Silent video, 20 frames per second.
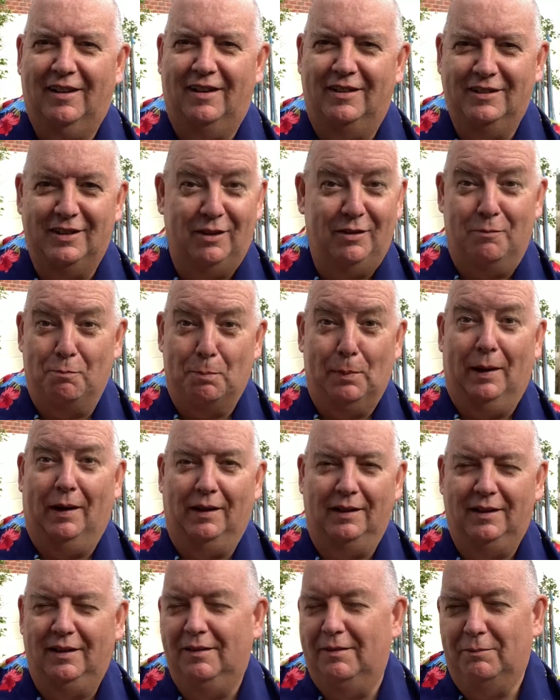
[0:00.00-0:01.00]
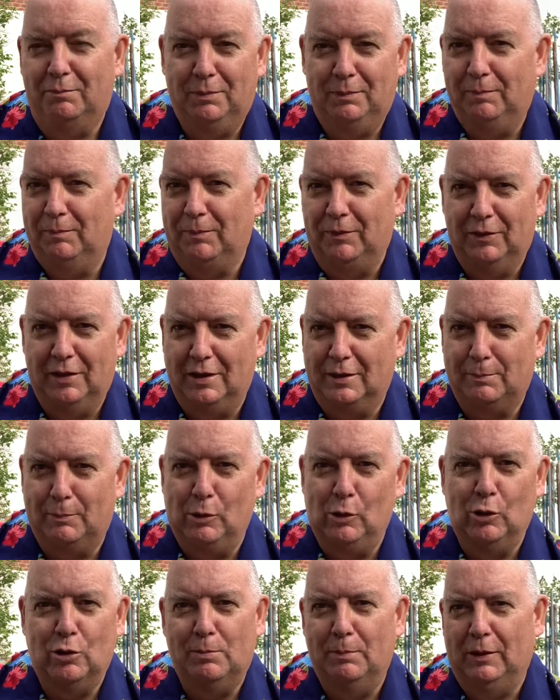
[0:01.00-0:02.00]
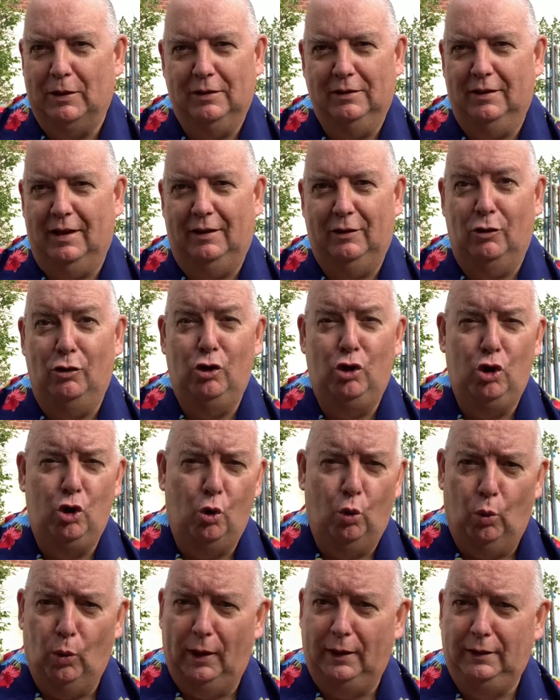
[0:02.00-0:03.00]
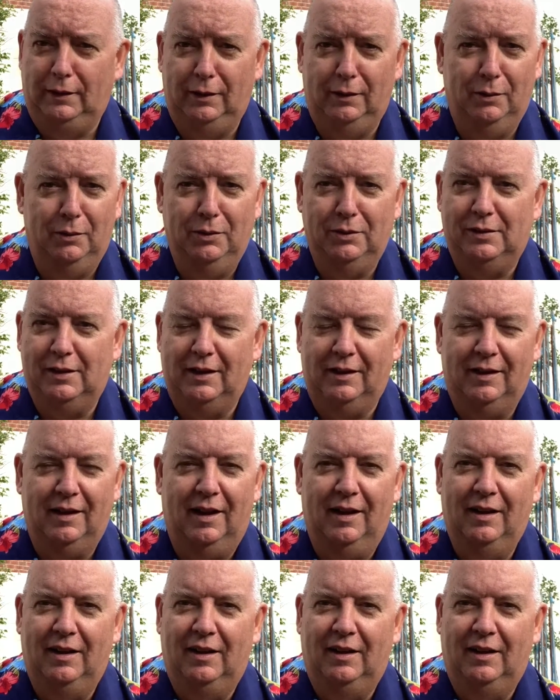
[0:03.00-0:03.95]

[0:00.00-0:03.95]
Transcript: say it by this person because I got no idea who said that.